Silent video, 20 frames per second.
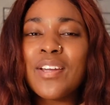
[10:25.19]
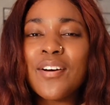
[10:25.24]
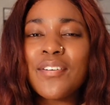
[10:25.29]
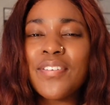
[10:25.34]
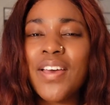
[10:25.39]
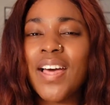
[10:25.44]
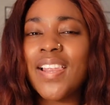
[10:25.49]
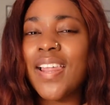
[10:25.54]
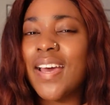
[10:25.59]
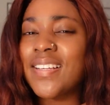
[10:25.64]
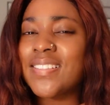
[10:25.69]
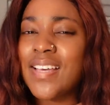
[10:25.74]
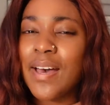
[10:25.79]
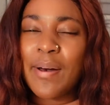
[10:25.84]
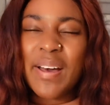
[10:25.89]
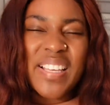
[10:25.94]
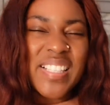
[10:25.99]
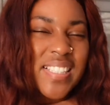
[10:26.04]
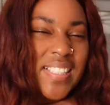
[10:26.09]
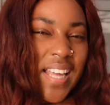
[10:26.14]
know if y'all liked how
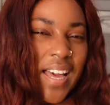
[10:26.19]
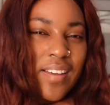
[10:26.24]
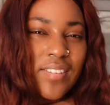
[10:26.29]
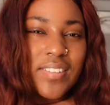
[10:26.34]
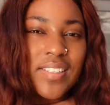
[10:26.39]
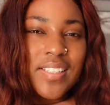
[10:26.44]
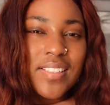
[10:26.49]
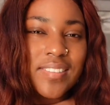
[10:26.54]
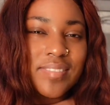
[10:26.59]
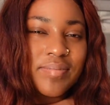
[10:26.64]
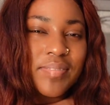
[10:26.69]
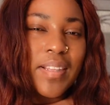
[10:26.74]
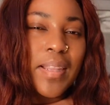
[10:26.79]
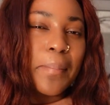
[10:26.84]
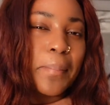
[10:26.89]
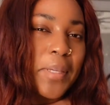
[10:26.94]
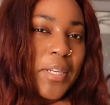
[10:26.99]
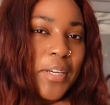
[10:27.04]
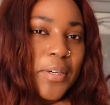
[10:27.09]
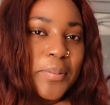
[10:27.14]
I styled it.
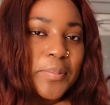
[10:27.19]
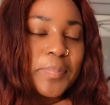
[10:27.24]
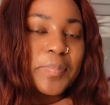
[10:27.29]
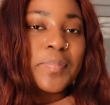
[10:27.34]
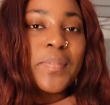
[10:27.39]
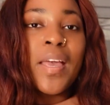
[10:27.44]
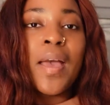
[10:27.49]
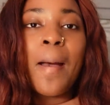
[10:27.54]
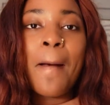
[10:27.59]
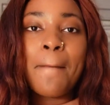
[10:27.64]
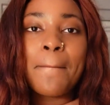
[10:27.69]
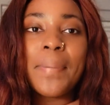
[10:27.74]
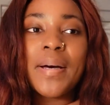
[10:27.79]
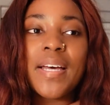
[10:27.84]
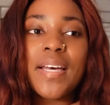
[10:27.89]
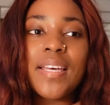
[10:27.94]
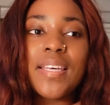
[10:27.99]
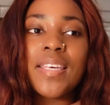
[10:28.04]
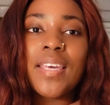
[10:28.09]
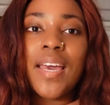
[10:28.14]
Let me know.
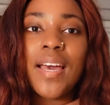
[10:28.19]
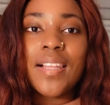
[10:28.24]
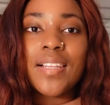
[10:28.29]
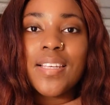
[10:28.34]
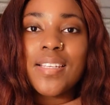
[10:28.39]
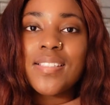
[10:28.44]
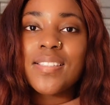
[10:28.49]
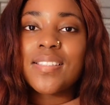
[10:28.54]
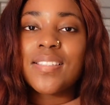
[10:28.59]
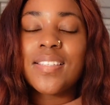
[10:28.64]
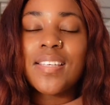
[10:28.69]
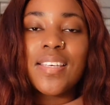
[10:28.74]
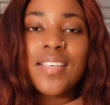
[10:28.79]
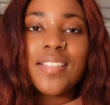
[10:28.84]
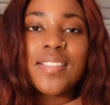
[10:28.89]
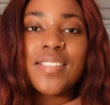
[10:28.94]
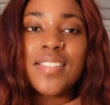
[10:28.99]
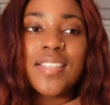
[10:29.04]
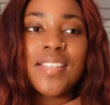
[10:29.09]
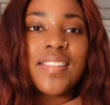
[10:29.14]
But yeah, let's get
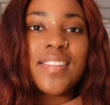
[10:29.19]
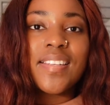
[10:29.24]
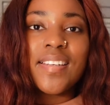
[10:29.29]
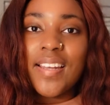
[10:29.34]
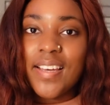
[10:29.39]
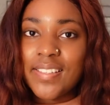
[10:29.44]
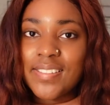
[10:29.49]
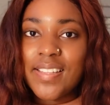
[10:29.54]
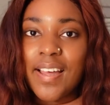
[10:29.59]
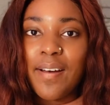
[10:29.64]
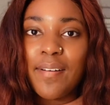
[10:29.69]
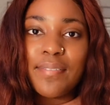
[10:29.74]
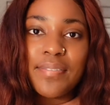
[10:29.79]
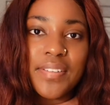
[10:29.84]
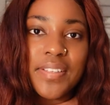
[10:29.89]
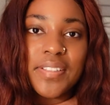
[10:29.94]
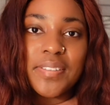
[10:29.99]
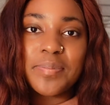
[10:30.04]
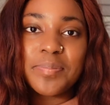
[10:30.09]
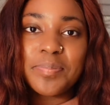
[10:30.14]
into the next
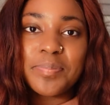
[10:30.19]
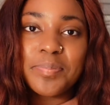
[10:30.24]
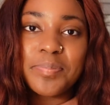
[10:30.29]
outfit.